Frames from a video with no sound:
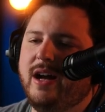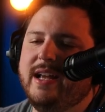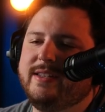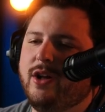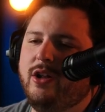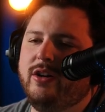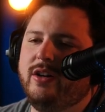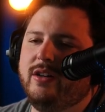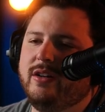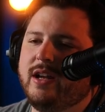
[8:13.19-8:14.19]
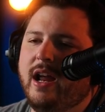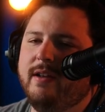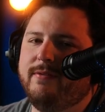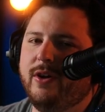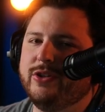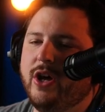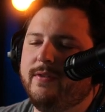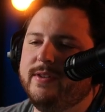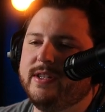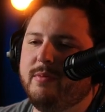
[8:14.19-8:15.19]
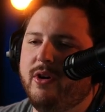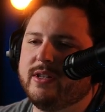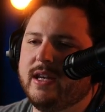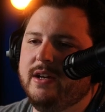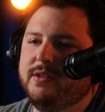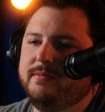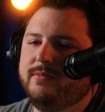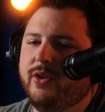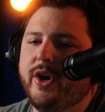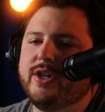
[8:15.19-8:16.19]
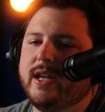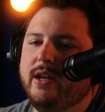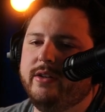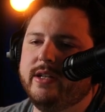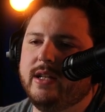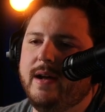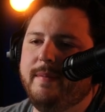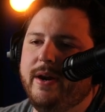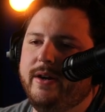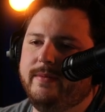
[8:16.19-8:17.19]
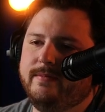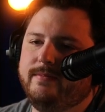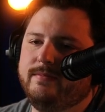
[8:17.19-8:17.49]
Icecaller kind of falls off in small scale. Large scale does a lot better.